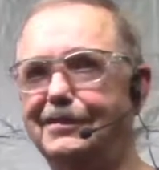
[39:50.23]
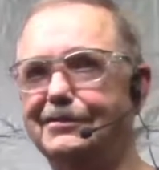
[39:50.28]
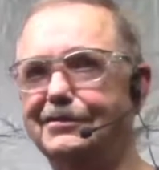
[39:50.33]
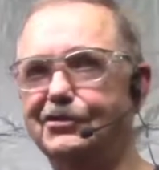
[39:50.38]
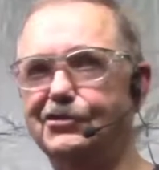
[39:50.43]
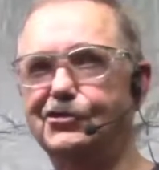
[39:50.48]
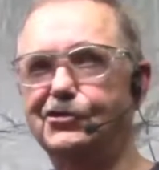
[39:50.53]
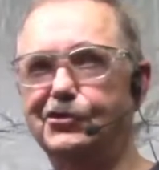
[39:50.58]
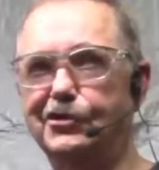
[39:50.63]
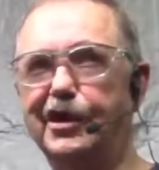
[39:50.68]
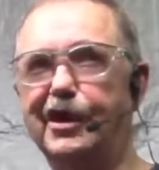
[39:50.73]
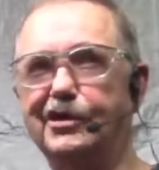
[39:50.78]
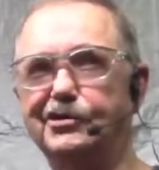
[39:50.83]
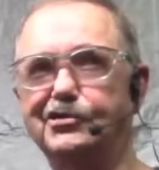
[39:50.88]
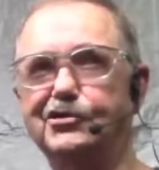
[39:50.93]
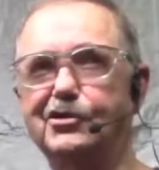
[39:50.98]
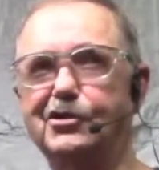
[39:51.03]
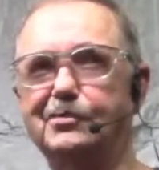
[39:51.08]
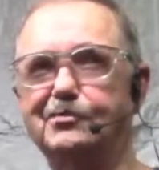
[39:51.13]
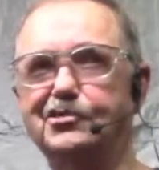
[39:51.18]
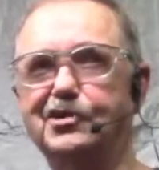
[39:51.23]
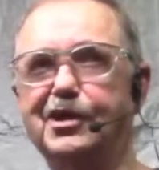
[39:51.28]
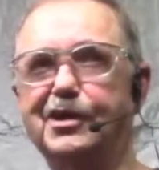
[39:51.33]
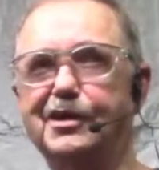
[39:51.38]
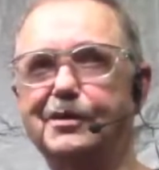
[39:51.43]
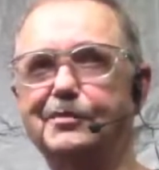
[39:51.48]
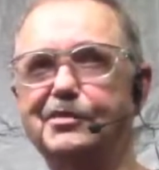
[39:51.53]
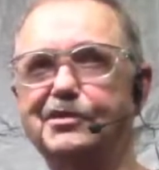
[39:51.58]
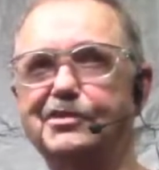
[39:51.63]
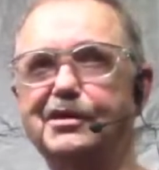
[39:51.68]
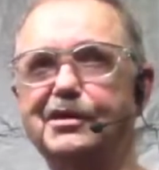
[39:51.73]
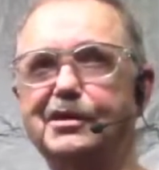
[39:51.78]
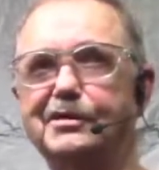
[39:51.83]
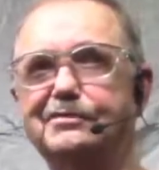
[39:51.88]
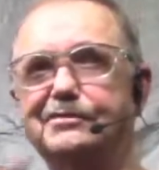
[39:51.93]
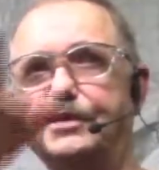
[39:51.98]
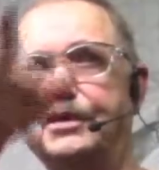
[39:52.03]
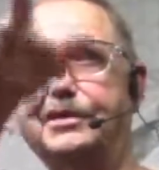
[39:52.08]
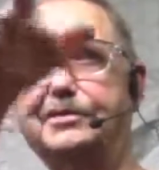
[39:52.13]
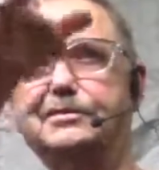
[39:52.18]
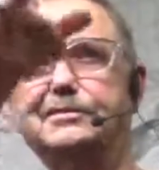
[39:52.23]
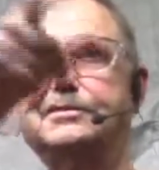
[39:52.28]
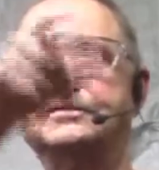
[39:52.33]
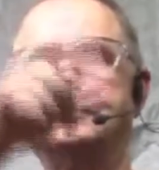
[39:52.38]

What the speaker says: just so you guys know I'm trying to be safe. Yes?